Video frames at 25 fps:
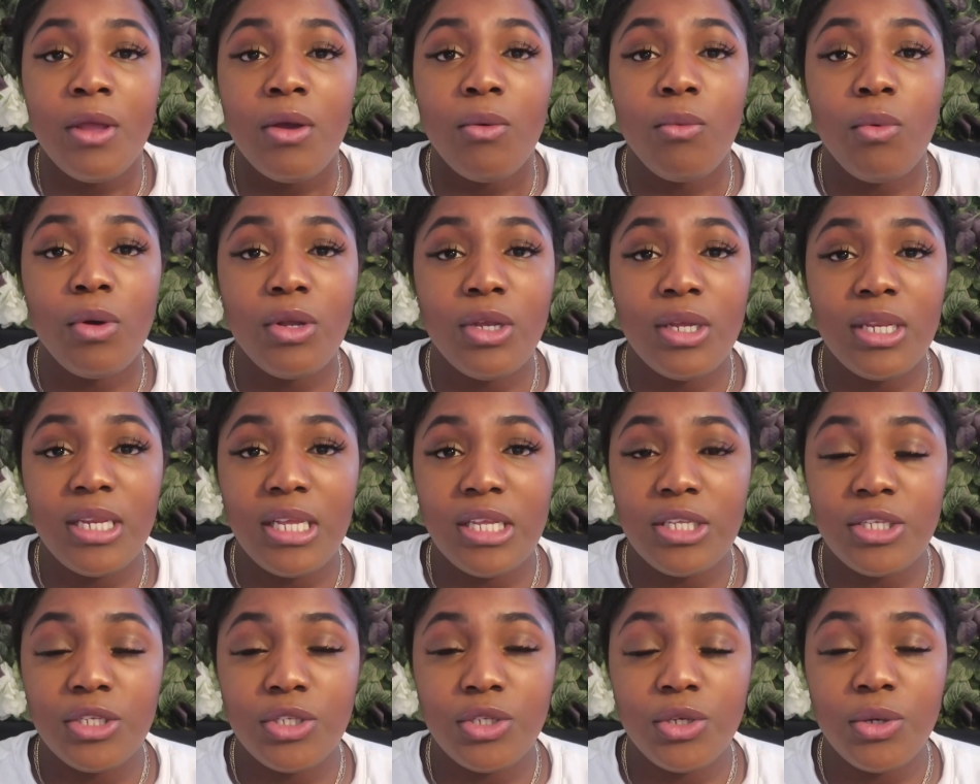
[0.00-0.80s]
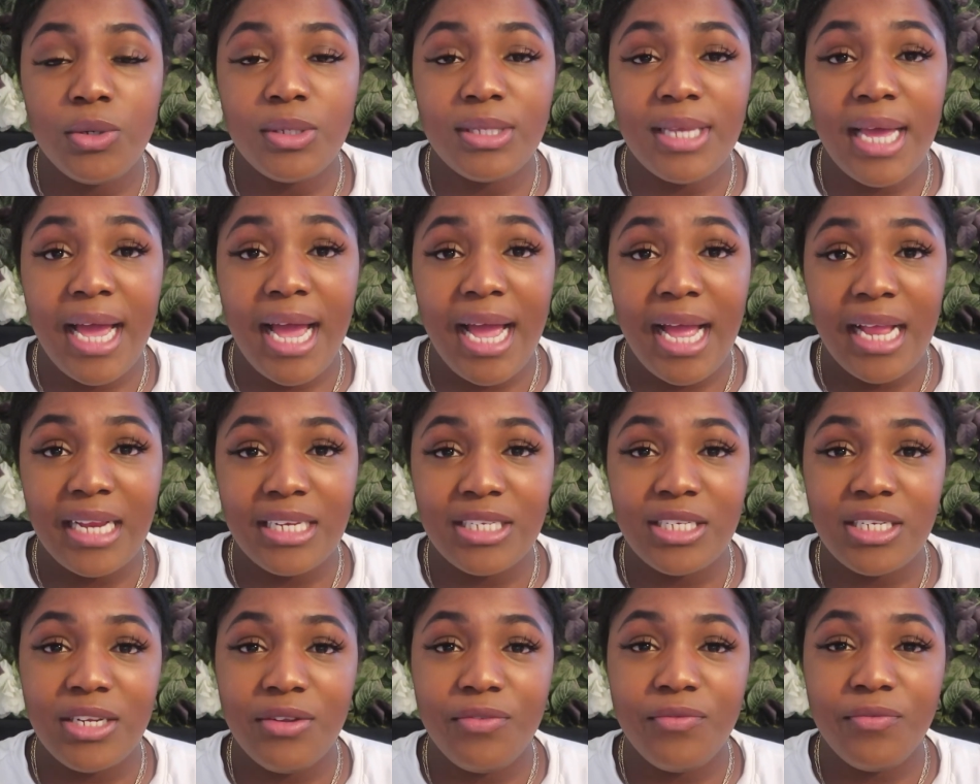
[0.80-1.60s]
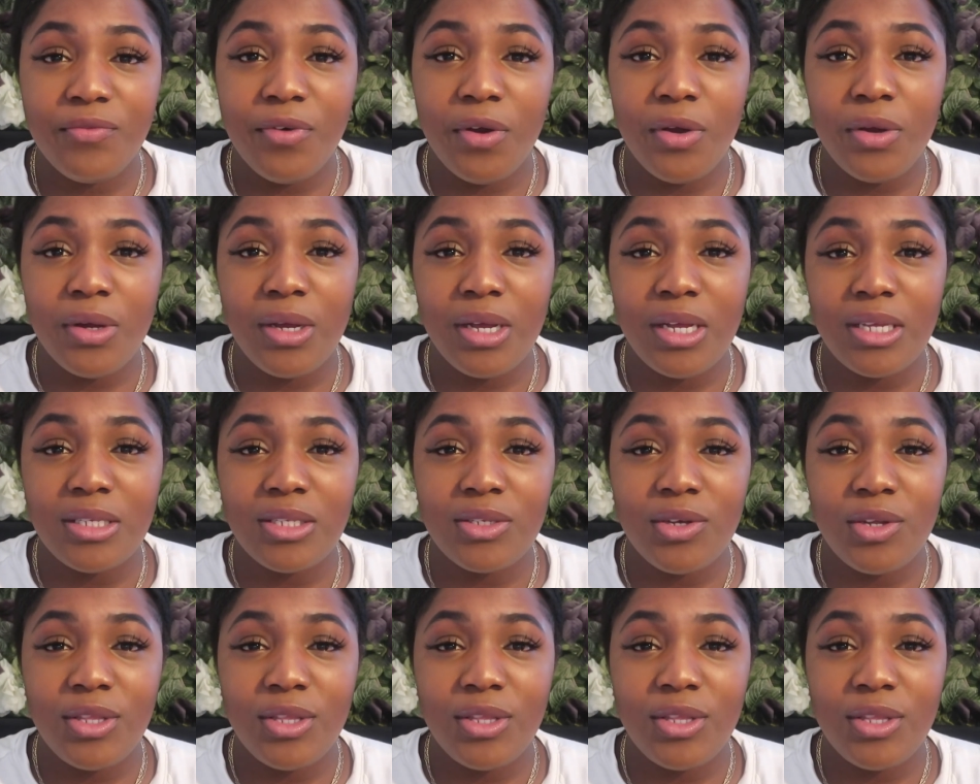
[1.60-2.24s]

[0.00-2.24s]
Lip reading: What you need to do is actually focus